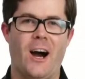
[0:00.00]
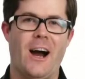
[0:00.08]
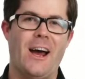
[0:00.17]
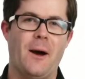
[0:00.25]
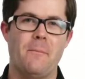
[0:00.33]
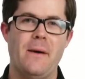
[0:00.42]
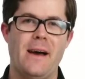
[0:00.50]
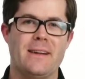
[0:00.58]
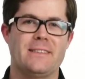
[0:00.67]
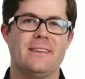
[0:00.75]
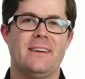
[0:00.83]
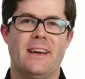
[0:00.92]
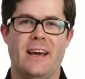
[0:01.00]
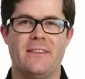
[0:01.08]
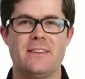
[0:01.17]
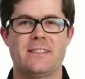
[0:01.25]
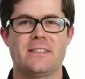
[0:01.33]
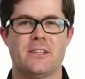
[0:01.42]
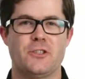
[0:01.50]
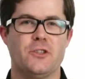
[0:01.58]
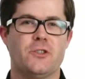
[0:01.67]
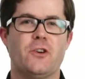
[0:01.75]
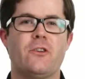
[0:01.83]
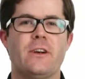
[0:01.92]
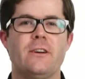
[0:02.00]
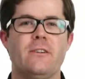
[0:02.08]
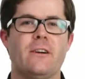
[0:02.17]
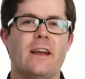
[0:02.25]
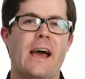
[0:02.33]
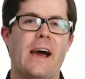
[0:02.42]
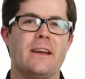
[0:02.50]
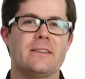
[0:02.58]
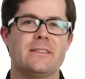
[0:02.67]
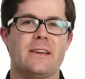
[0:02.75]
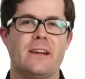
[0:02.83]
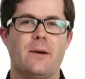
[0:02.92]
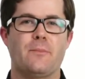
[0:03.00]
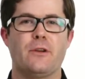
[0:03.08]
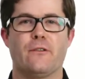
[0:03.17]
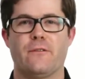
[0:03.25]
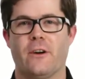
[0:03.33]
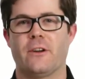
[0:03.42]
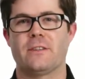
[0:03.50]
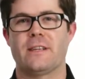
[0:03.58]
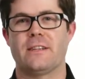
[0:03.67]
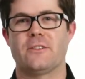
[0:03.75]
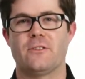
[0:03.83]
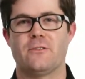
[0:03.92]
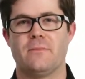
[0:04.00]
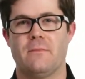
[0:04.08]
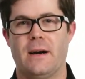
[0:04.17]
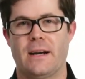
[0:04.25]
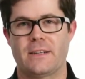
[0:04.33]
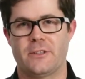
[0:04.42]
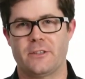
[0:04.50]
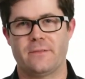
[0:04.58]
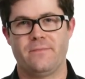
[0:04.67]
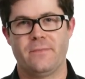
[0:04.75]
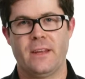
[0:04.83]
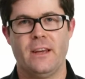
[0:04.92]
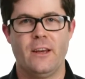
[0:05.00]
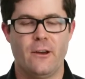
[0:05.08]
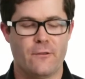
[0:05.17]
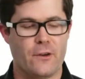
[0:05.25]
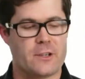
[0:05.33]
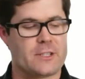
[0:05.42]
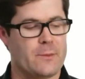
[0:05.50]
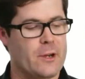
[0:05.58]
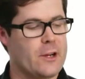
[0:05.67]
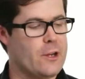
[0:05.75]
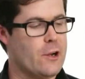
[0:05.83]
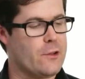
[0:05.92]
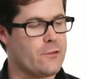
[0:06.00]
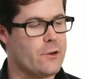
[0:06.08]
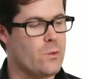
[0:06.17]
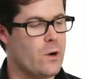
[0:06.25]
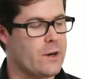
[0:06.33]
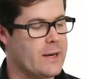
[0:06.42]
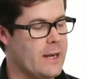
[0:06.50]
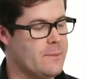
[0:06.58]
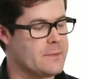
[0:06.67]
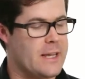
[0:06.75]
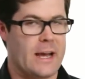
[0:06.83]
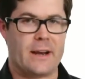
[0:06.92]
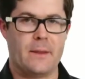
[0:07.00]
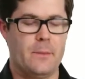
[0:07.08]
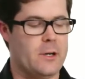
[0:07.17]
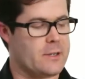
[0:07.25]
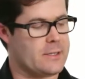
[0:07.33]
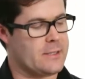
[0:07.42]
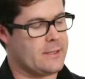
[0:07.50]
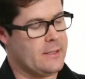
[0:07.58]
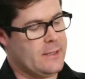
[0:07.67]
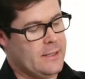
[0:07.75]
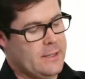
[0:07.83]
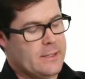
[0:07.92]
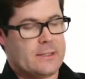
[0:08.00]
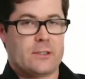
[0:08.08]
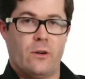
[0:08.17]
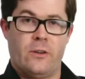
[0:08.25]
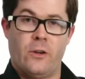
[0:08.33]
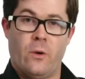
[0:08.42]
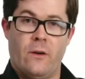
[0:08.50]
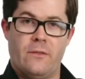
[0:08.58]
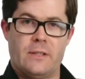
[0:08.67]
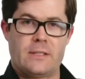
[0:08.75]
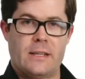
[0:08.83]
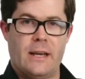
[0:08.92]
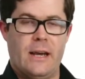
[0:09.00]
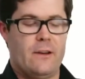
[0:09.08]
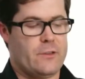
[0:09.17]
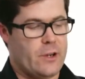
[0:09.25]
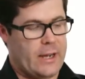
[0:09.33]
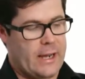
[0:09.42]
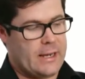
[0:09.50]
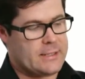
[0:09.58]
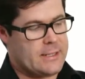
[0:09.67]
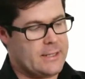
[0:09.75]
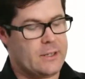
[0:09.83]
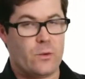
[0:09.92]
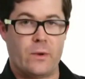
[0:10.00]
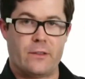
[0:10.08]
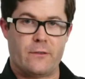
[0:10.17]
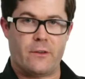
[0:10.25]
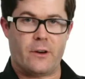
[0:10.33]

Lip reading: Hi, I'm Matt, and this is a tutorial on how to set up your PhotoSentinel Mach II. First, I'm going to go through what comes out of the box. So you obviously have your housing with the